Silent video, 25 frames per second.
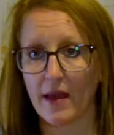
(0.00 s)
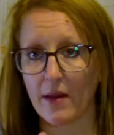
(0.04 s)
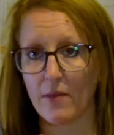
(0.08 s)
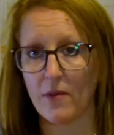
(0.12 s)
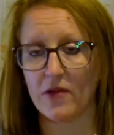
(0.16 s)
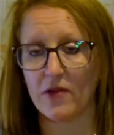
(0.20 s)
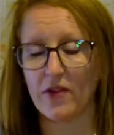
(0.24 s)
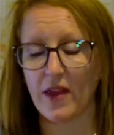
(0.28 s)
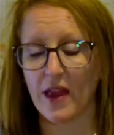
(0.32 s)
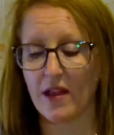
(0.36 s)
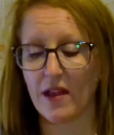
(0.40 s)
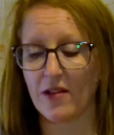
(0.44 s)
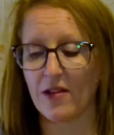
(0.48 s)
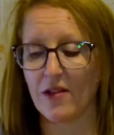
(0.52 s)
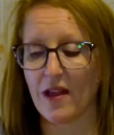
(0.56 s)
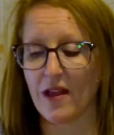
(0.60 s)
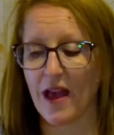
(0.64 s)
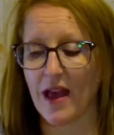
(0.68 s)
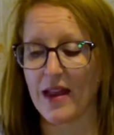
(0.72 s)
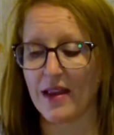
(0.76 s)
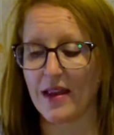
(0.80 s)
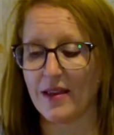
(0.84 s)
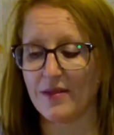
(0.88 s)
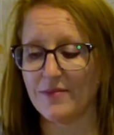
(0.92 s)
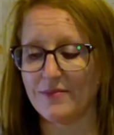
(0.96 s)
and we'll take a look
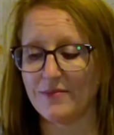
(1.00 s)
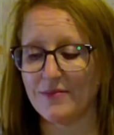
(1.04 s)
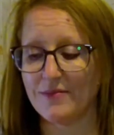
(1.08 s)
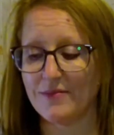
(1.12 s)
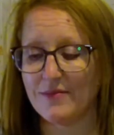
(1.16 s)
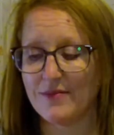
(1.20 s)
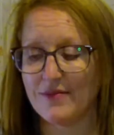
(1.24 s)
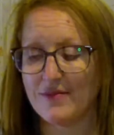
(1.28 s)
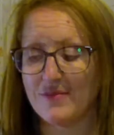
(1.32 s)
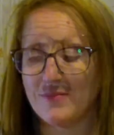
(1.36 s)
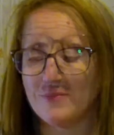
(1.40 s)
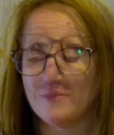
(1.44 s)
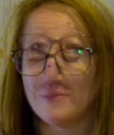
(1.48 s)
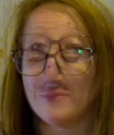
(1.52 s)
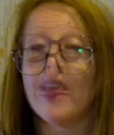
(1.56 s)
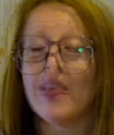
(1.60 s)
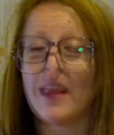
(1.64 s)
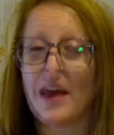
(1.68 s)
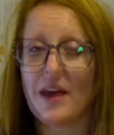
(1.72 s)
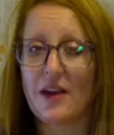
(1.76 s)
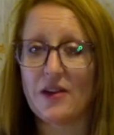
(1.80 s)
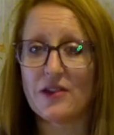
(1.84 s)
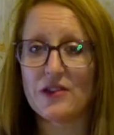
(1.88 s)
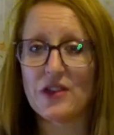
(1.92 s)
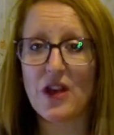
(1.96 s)
at it. The
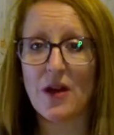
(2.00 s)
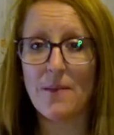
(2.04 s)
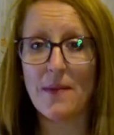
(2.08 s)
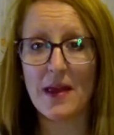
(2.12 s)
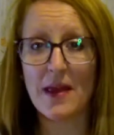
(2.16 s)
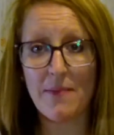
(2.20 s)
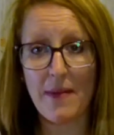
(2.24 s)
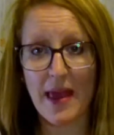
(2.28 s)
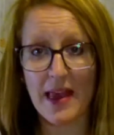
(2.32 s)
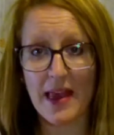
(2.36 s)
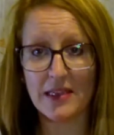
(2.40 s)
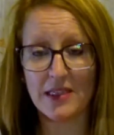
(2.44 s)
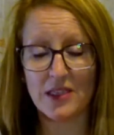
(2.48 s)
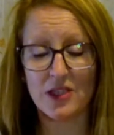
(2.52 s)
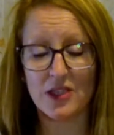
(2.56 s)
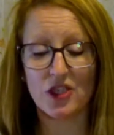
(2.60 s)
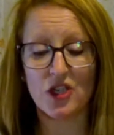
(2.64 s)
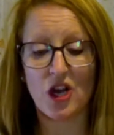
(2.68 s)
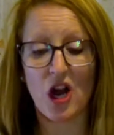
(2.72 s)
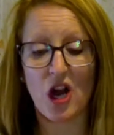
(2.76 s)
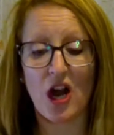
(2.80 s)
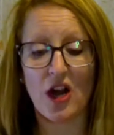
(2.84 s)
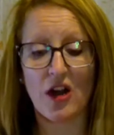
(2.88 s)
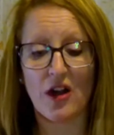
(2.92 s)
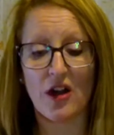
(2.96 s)
letters on my mason
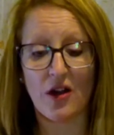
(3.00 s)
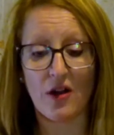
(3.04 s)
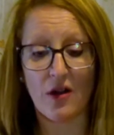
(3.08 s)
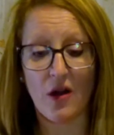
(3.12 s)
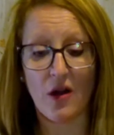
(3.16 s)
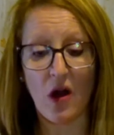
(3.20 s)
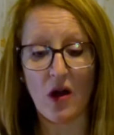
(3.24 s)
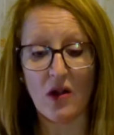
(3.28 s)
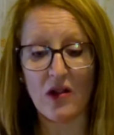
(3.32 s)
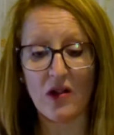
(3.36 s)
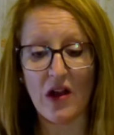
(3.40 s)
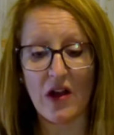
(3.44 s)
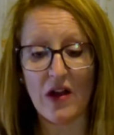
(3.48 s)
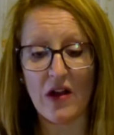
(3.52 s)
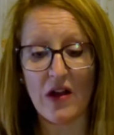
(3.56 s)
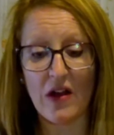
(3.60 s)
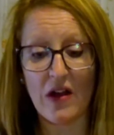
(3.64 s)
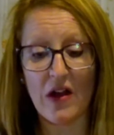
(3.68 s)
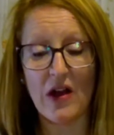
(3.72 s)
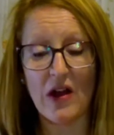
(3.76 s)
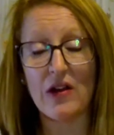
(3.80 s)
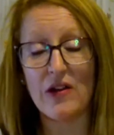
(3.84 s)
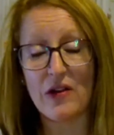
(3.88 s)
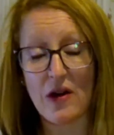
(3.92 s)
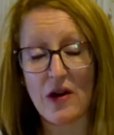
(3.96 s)
jar are
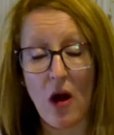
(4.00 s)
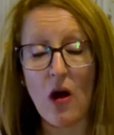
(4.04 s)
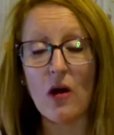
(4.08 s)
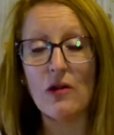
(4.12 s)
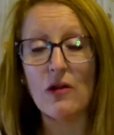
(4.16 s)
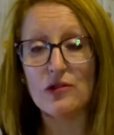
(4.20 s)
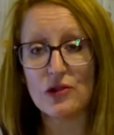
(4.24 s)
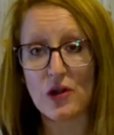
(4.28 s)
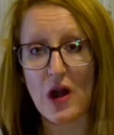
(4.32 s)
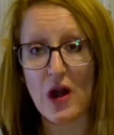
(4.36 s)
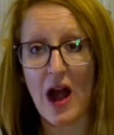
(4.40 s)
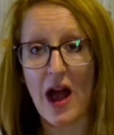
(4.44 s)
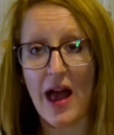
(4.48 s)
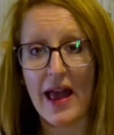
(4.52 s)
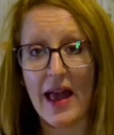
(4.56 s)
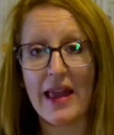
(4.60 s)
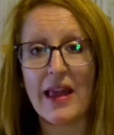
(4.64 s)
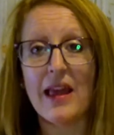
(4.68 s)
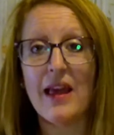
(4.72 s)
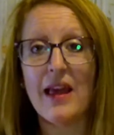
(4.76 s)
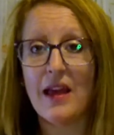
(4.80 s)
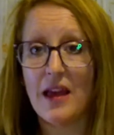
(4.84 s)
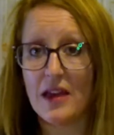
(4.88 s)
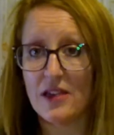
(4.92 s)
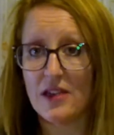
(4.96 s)
all dry.
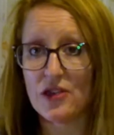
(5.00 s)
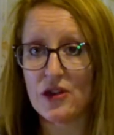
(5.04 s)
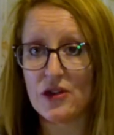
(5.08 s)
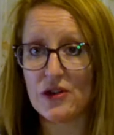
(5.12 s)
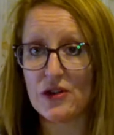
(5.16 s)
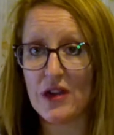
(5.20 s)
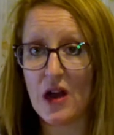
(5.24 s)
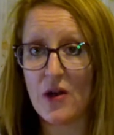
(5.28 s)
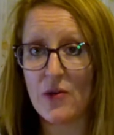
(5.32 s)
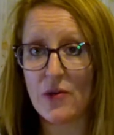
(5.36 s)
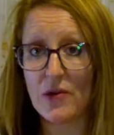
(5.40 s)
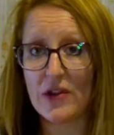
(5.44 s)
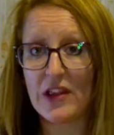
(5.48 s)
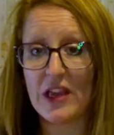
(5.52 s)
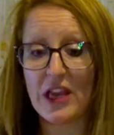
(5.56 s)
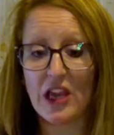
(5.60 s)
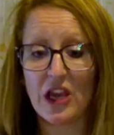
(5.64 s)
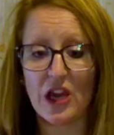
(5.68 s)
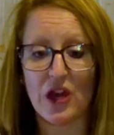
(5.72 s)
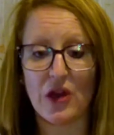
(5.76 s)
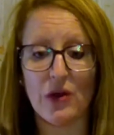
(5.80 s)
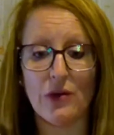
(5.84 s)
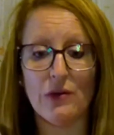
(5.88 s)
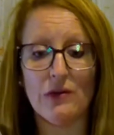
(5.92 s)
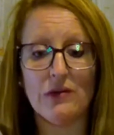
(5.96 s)
It turned out really
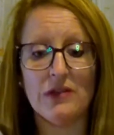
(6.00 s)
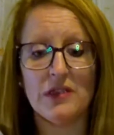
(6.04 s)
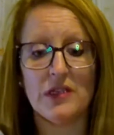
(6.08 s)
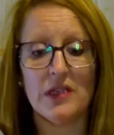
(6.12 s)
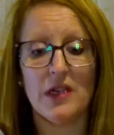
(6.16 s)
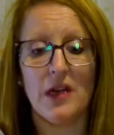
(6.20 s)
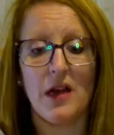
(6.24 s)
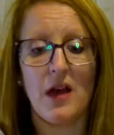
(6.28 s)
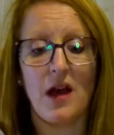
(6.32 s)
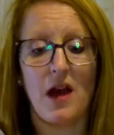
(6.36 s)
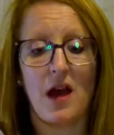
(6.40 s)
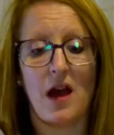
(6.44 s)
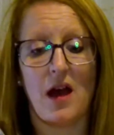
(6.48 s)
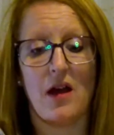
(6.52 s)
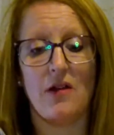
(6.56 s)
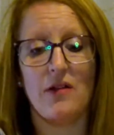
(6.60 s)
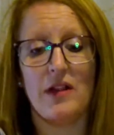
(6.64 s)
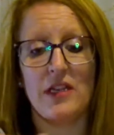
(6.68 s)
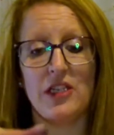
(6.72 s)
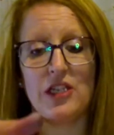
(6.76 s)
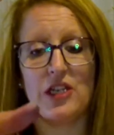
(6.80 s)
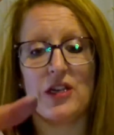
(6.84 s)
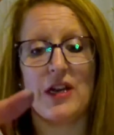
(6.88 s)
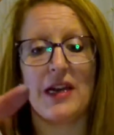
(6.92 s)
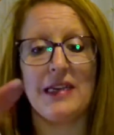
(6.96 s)
cute. I'll
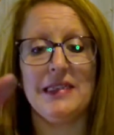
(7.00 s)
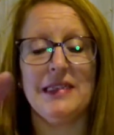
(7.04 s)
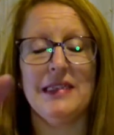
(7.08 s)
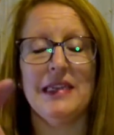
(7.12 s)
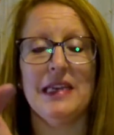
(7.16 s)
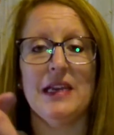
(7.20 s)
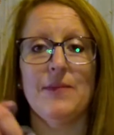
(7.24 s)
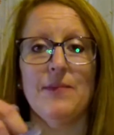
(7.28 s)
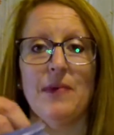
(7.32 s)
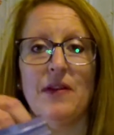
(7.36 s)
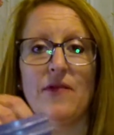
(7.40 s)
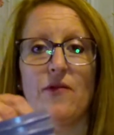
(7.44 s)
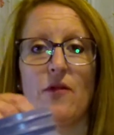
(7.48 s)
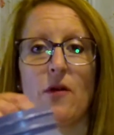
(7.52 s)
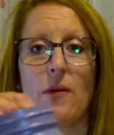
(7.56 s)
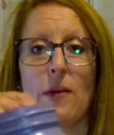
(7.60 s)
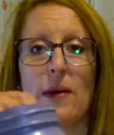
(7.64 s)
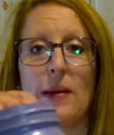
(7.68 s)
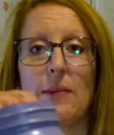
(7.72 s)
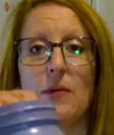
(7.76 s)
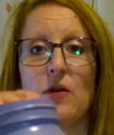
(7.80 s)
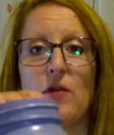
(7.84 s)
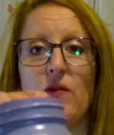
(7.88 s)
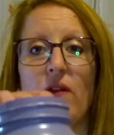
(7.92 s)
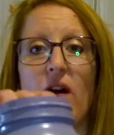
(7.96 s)
let you guys see it before we
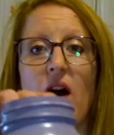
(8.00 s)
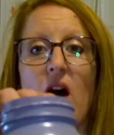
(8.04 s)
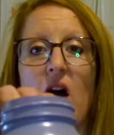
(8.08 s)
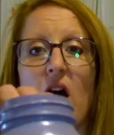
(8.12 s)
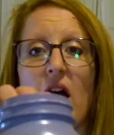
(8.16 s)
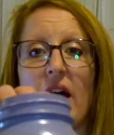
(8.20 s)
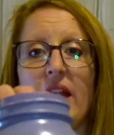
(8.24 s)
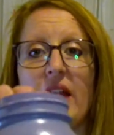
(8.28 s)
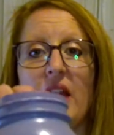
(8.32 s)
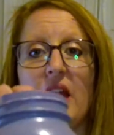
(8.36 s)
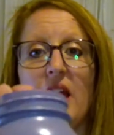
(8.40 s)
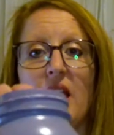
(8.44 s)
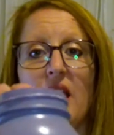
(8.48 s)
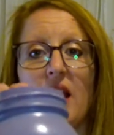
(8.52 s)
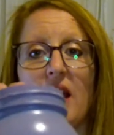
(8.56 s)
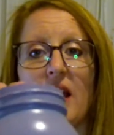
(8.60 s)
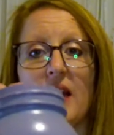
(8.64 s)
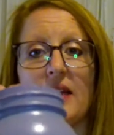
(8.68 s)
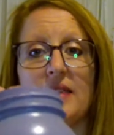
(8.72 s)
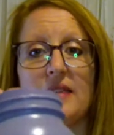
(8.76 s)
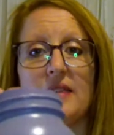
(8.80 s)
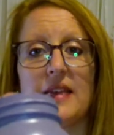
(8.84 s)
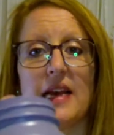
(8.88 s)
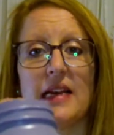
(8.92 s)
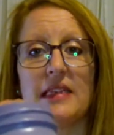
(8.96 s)
move on. It
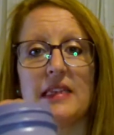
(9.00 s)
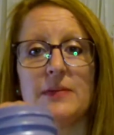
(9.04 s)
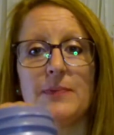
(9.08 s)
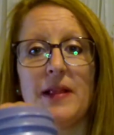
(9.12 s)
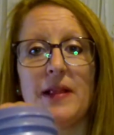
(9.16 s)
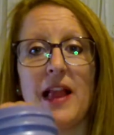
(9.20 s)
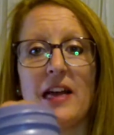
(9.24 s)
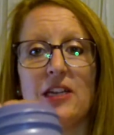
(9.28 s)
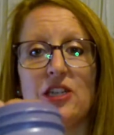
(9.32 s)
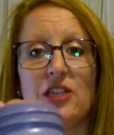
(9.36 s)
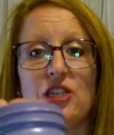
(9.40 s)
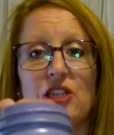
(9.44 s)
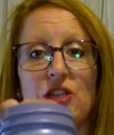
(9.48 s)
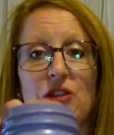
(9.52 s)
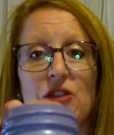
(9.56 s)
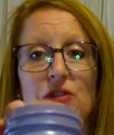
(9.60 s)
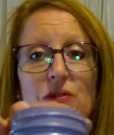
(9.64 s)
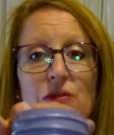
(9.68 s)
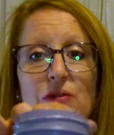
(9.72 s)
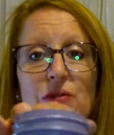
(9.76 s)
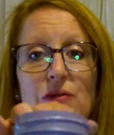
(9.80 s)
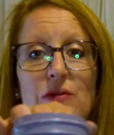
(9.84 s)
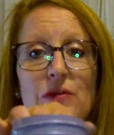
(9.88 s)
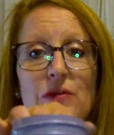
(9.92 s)
says bless you.